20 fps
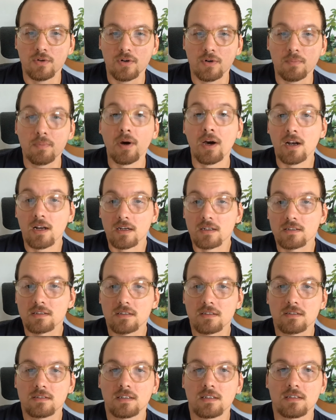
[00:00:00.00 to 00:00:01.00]

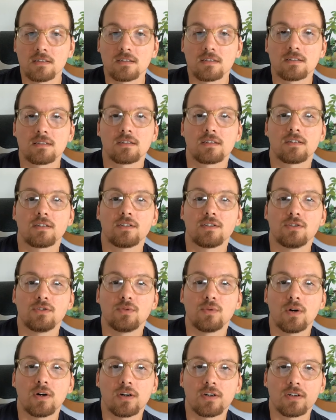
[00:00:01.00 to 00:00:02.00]
products, since
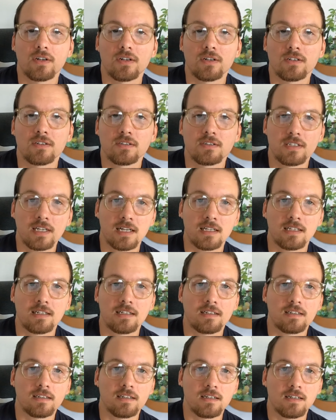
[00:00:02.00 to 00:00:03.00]
you are
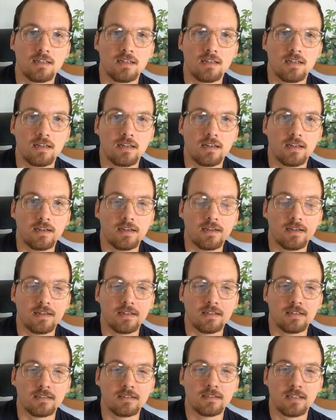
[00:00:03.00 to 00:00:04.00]
selling
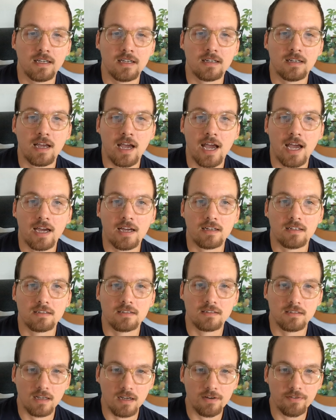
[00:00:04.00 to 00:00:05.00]
secondhand
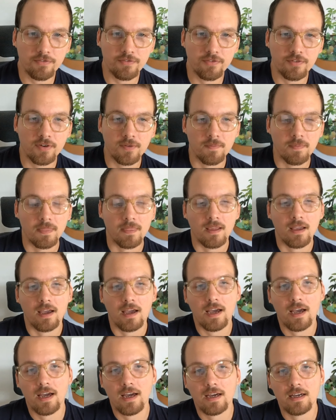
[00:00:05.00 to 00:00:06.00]
stuff,
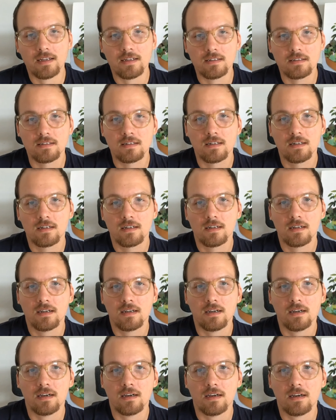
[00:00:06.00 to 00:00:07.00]
and
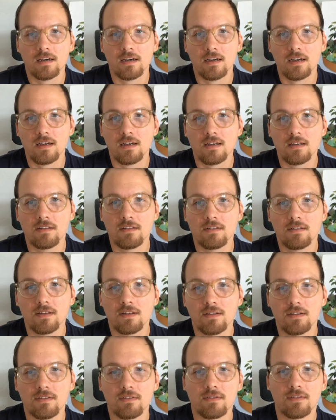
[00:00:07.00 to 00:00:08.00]

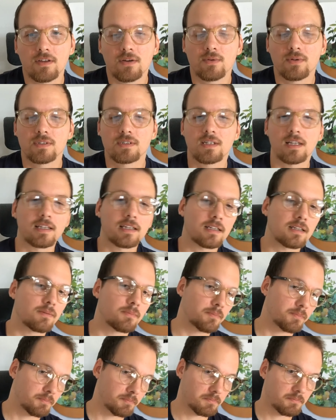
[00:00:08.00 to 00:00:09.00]
there is a
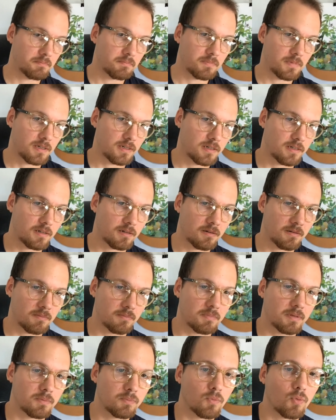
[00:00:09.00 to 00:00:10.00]
little
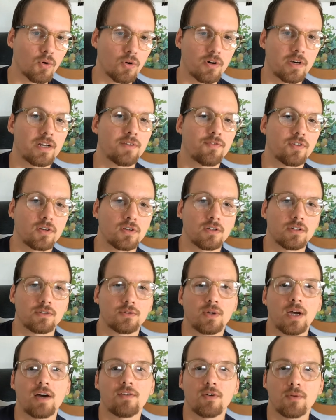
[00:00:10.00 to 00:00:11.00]
bit more difficult
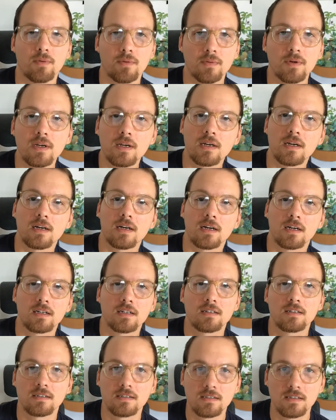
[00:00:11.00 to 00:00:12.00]
to have a
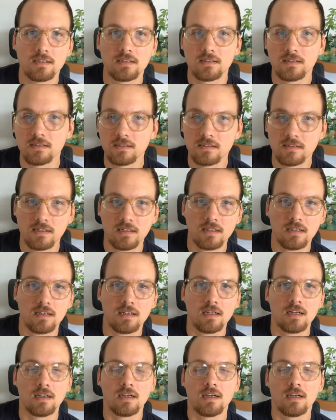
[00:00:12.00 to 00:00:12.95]
consistency